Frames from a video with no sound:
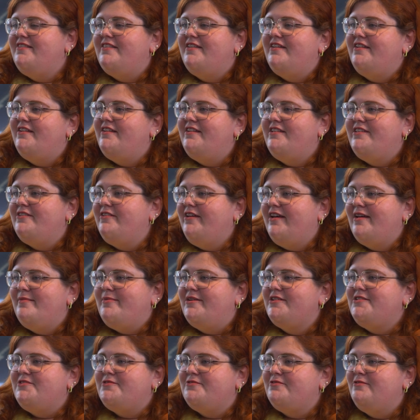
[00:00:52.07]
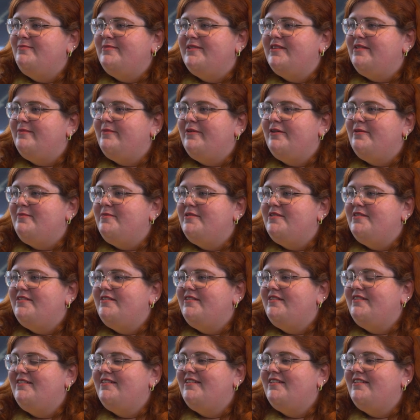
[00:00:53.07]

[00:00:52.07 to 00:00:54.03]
the UK by storm at the moment.